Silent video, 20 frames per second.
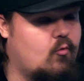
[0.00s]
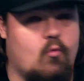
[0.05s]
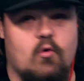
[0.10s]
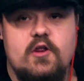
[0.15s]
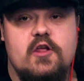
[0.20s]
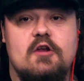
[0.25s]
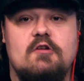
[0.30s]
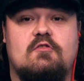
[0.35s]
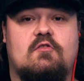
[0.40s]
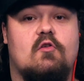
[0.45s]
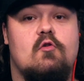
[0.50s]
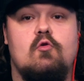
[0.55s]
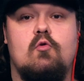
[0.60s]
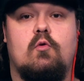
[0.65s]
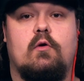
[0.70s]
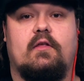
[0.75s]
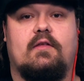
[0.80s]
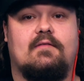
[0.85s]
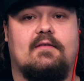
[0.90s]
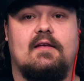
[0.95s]
What do you do
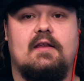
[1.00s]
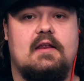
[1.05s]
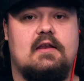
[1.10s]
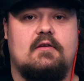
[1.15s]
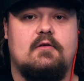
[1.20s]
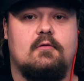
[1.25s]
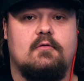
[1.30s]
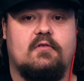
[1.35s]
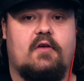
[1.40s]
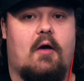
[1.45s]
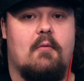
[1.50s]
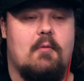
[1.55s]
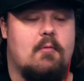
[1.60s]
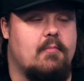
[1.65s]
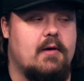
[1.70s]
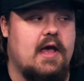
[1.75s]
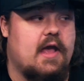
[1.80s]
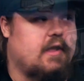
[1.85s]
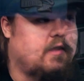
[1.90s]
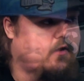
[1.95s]
with CeeDee Deuce
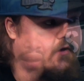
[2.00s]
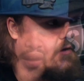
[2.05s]
coming back?